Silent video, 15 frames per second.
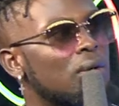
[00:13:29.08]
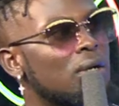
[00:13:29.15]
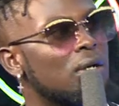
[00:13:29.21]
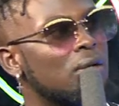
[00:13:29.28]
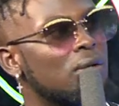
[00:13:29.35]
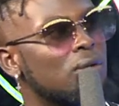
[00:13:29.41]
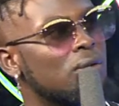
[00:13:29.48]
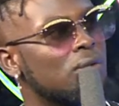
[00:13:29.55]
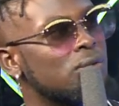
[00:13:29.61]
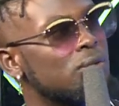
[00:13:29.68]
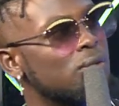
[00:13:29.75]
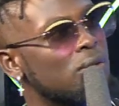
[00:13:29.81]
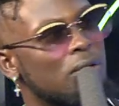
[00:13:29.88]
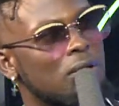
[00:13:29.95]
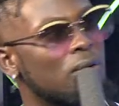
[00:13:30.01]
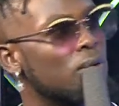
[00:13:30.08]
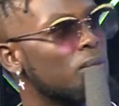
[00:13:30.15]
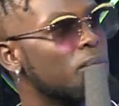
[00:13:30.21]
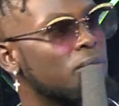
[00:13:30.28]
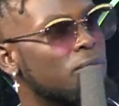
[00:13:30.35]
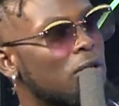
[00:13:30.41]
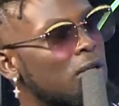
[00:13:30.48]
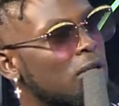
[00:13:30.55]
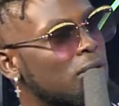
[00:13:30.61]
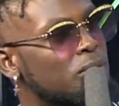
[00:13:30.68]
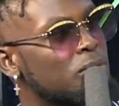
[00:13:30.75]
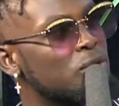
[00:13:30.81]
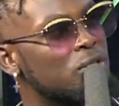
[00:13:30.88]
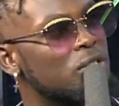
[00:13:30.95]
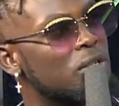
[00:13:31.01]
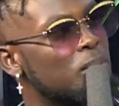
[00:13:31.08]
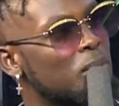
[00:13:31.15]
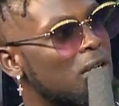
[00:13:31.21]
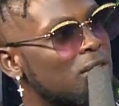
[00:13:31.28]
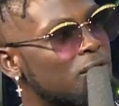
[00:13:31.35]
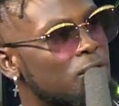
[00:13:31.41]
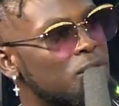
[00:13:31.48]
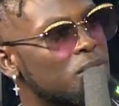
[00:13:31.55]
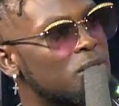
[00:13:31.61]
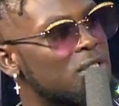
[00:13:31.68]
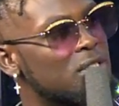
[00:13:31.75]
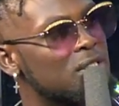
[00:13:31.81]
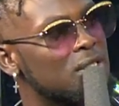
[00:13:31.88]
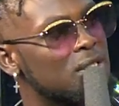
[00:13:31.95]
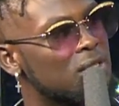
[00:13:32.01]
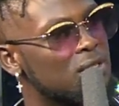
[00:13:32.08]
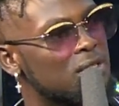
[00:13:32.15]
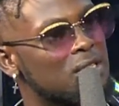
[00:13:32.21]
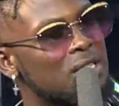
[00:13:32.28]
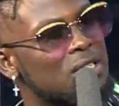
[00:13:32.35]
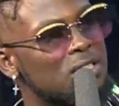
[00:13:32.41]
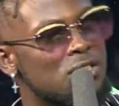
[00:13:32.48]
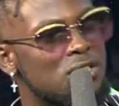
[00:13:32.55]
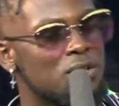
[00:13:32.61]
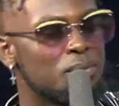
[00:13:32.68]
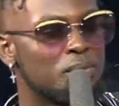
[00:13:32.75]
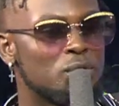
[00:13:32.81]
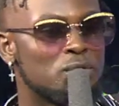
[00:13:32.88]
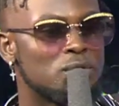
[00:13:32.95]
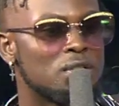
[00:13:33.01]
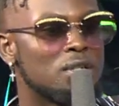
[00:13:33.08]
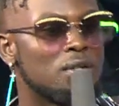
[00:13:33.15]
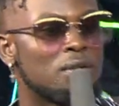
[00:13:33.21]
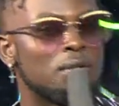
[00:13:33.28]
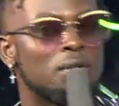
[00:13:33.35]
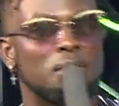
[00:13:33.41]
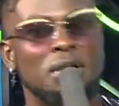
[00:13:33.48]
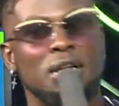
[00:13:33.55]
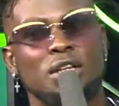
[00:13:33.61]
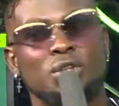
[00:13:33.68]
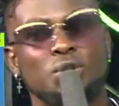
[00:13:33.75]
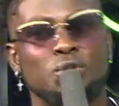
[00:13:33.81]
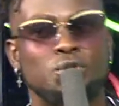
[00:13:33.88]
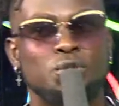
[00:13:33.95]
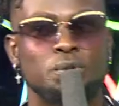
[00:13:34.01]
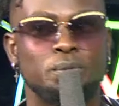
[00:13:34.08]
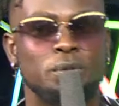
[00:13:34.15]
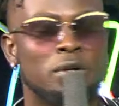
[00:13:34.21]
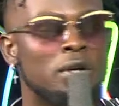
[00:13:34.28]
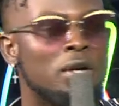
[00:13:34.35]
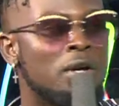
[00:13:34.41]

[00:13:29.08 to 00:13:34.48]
kwa all music platforms zenye zina stream music pale YouTube.